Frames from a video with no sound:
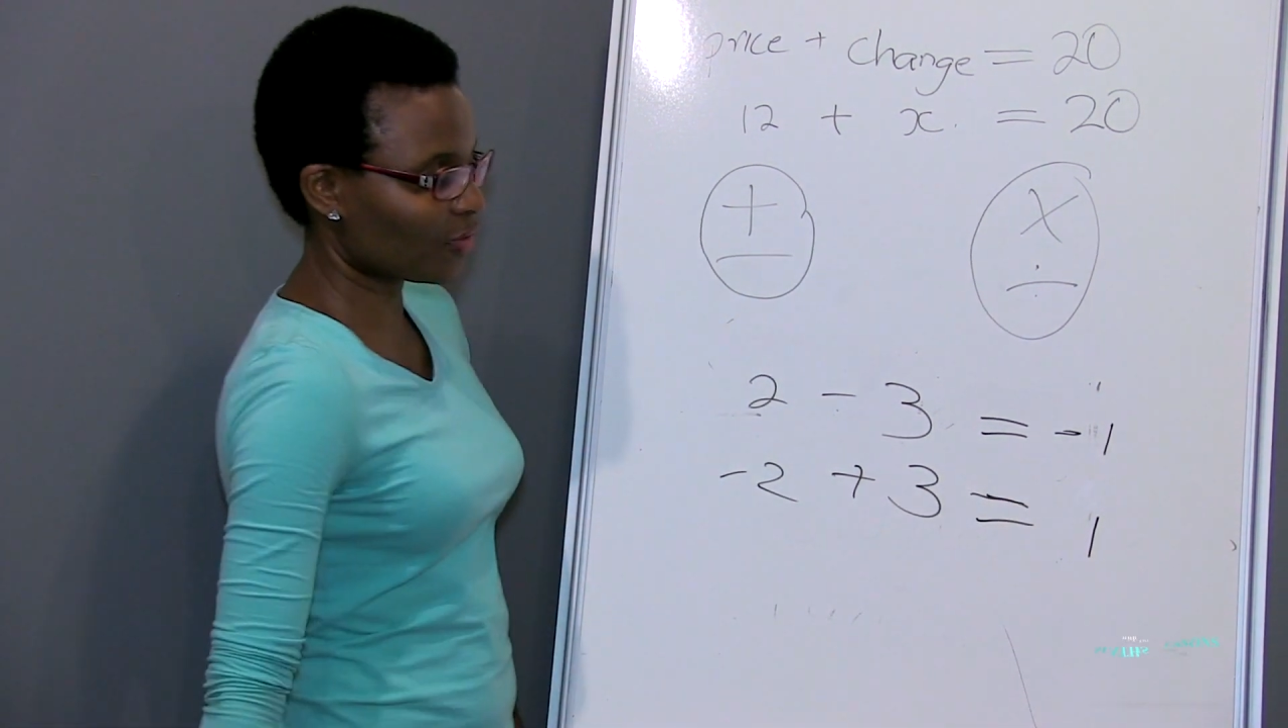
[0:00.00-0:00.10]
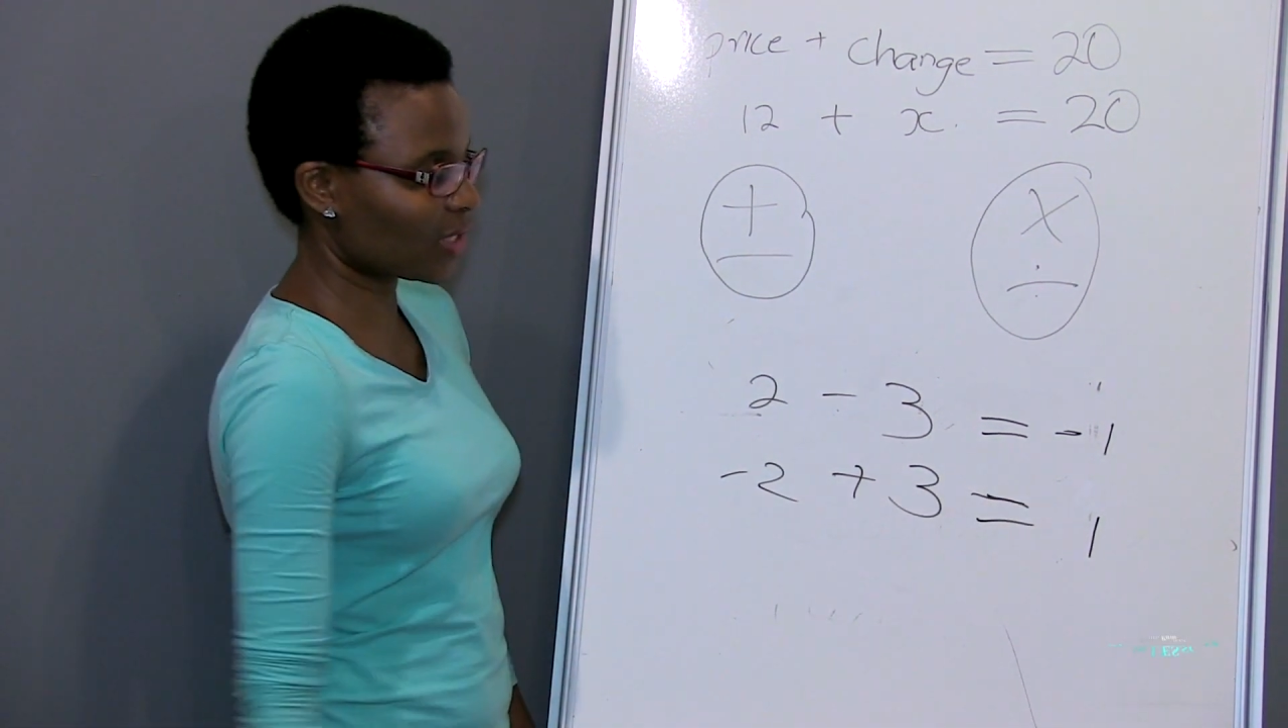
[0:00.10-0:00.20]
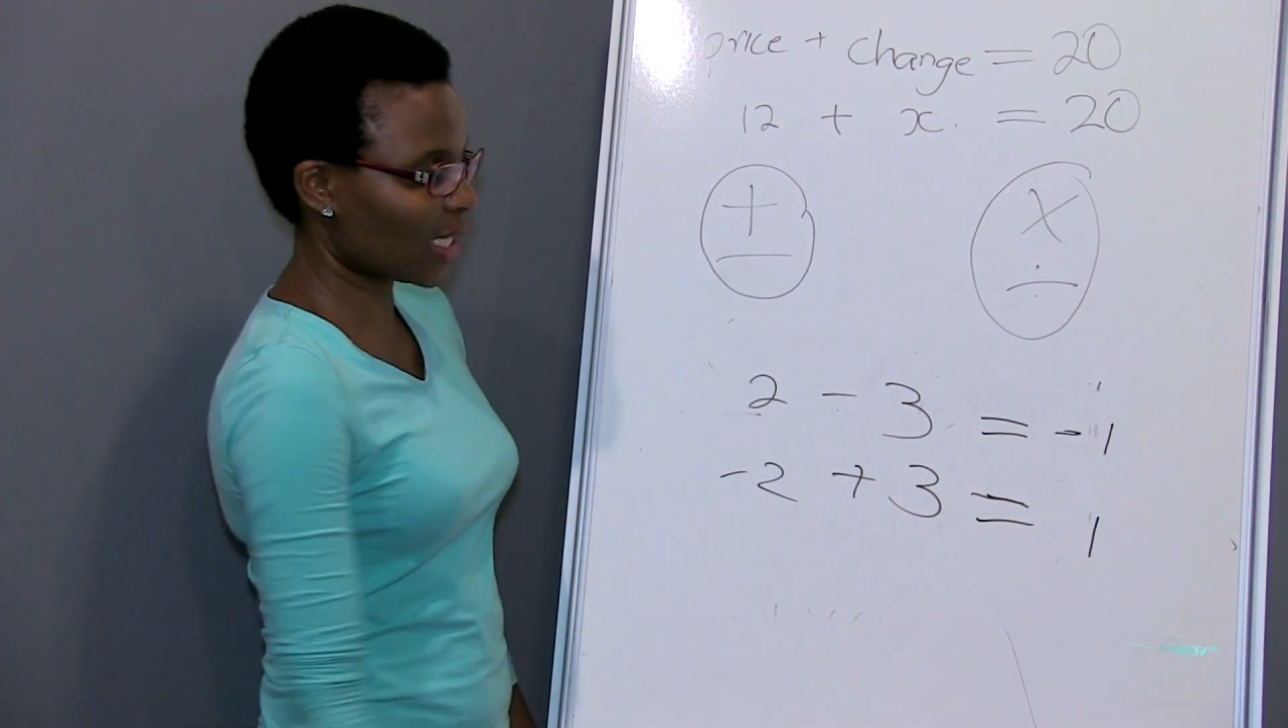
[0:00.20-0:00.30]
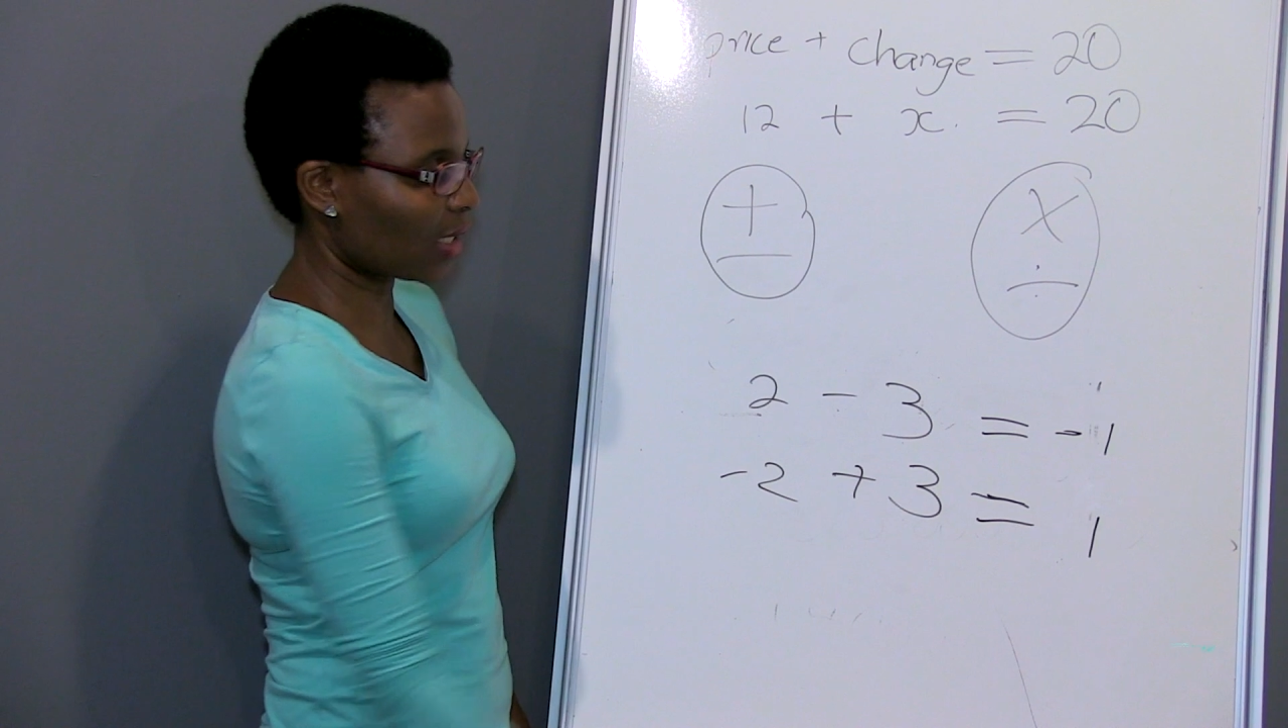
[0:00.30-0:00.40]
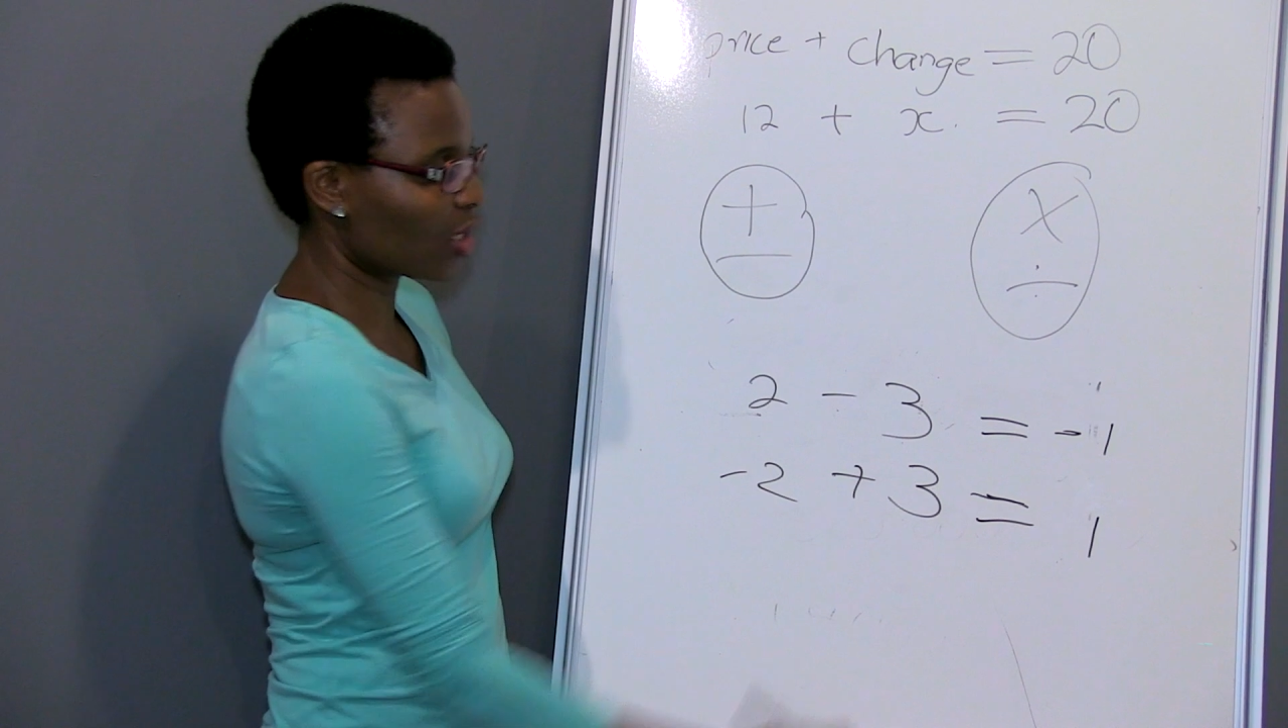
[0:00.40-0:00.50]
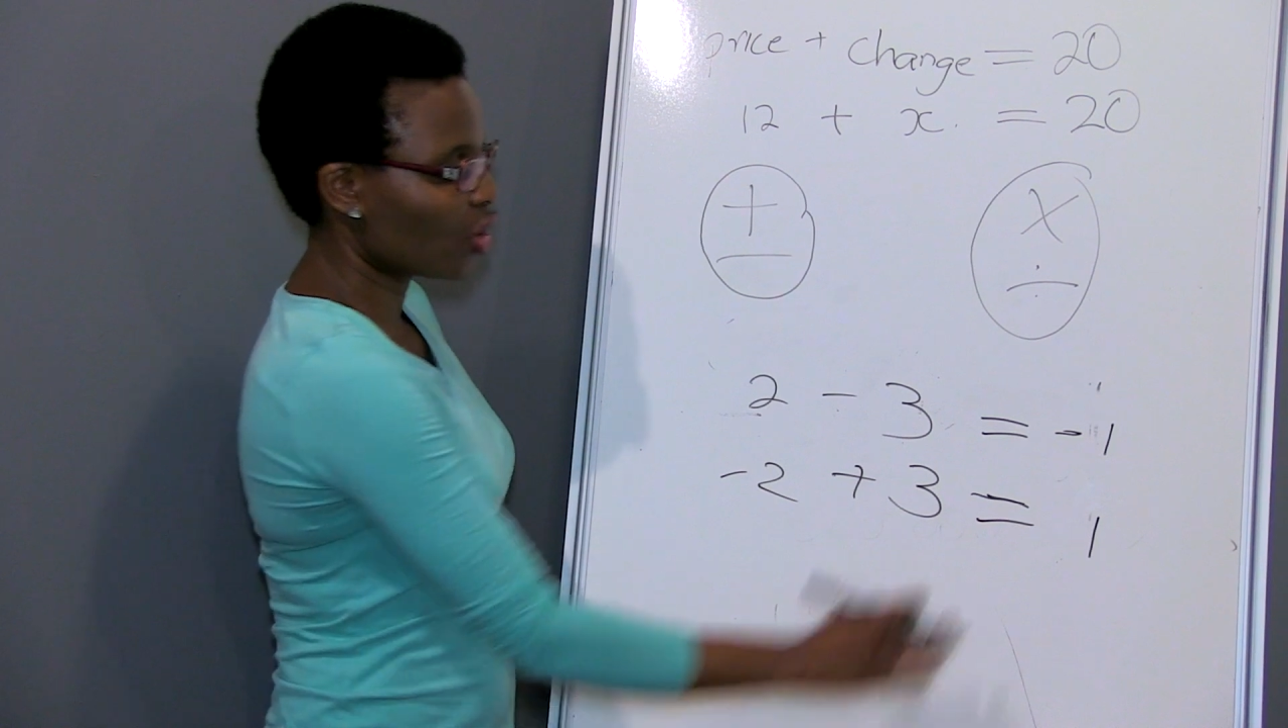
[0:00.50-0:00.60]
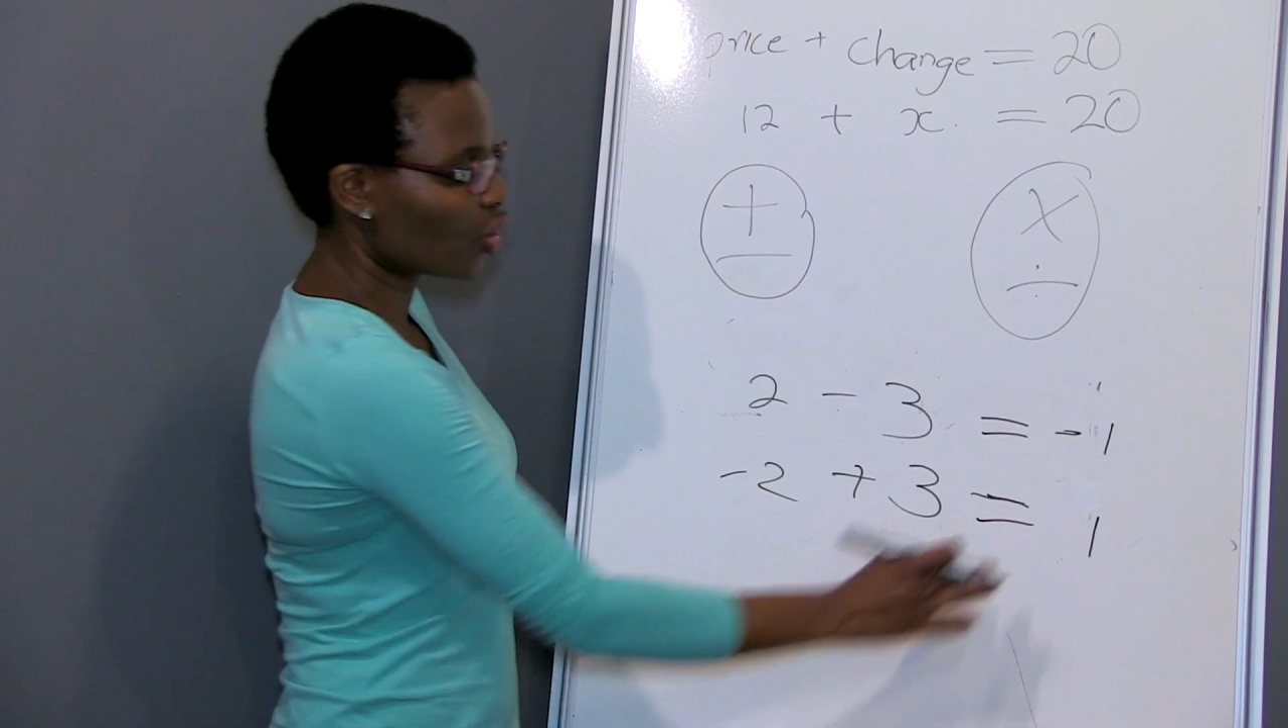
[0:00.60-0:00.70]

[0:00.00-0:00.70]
sign,